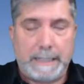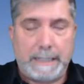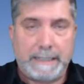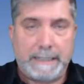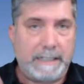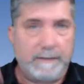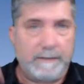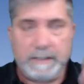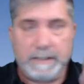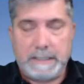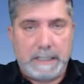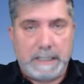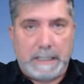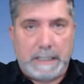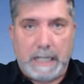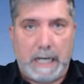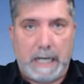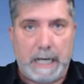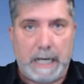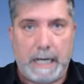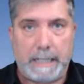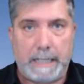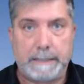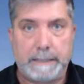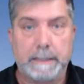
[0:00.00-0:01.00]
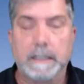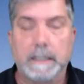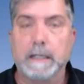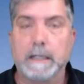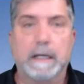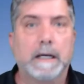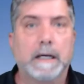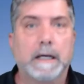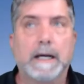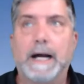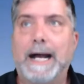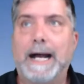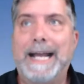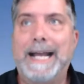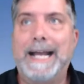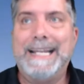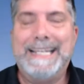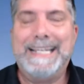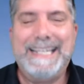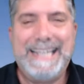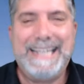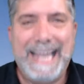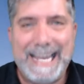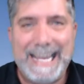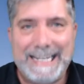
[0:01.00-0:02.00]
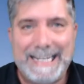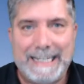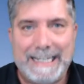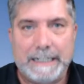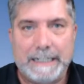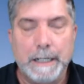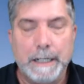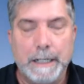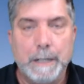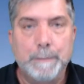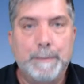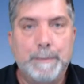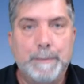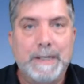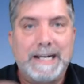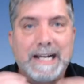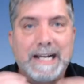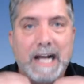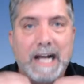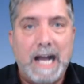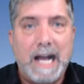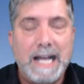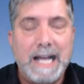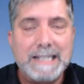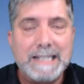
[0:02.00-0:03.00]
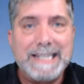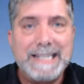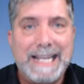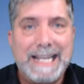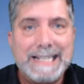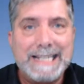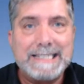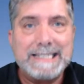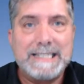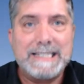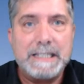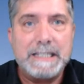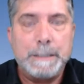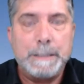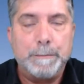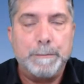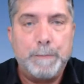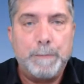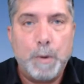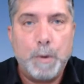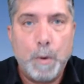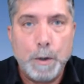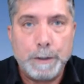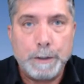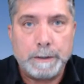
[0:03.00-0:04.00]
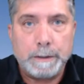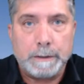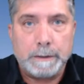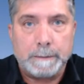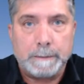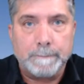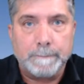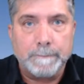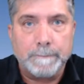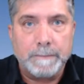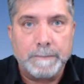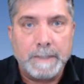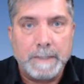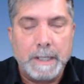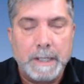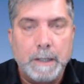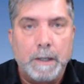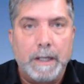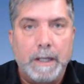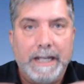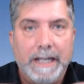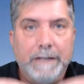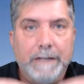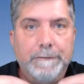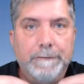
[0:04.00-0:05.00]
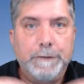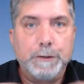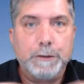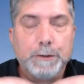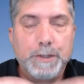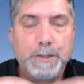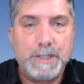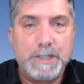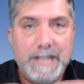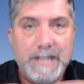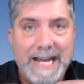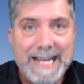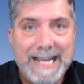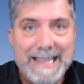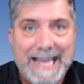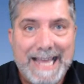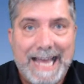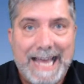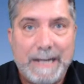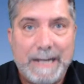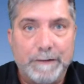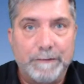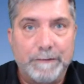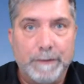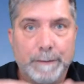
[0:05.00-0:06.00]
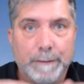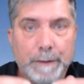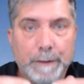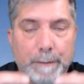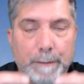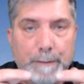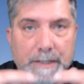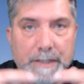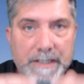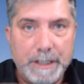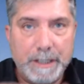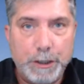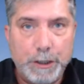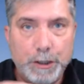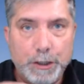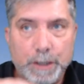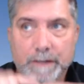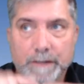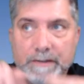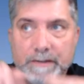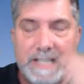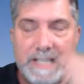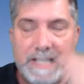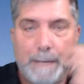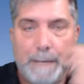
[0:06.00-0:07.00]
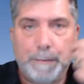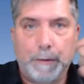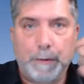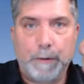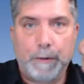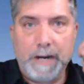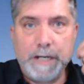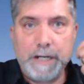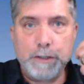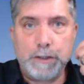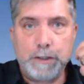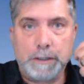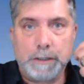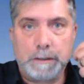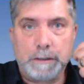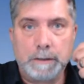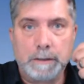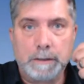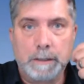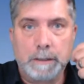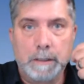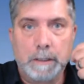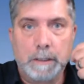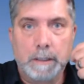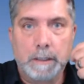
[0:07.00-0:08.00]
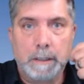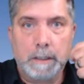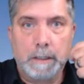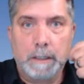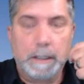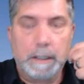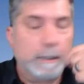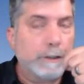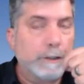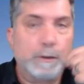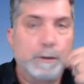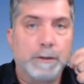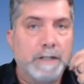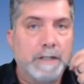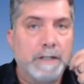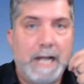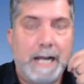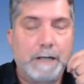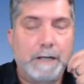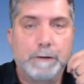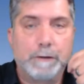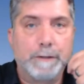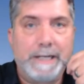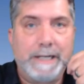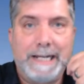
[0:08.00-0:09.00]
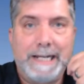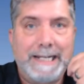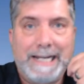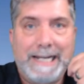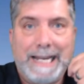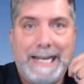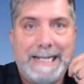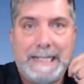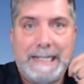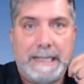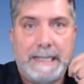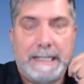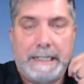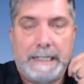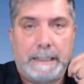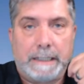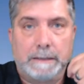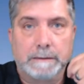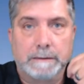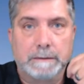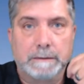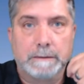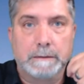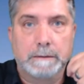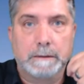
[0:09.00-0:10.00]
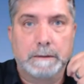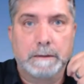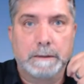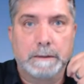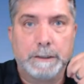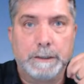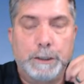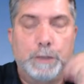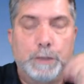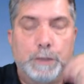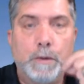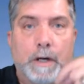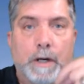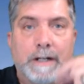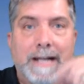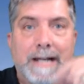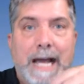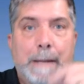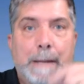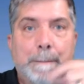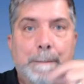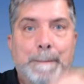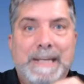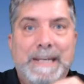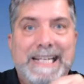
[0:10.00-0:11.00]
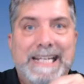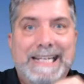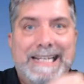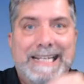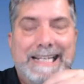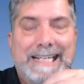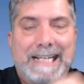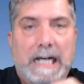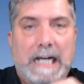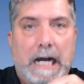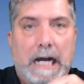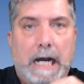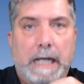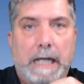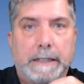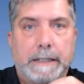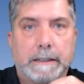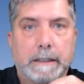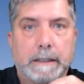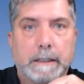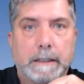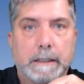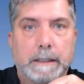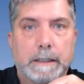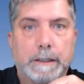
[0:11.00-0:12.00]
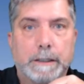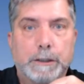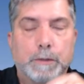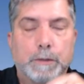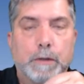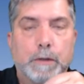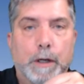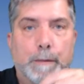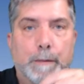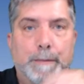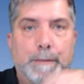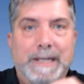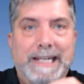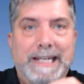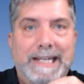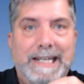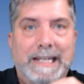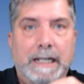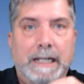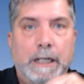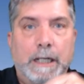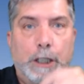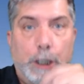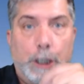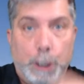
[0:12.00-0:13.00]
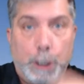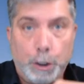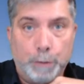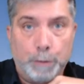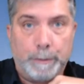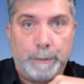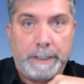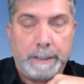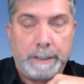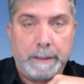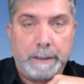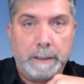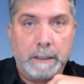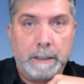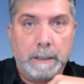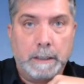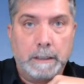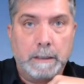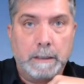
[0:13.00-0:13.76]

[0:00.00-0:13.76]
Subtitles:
give it to God, I get it, but context is important. If you say that from the position of separation, you're not creating anything. You are not being God. You are being human,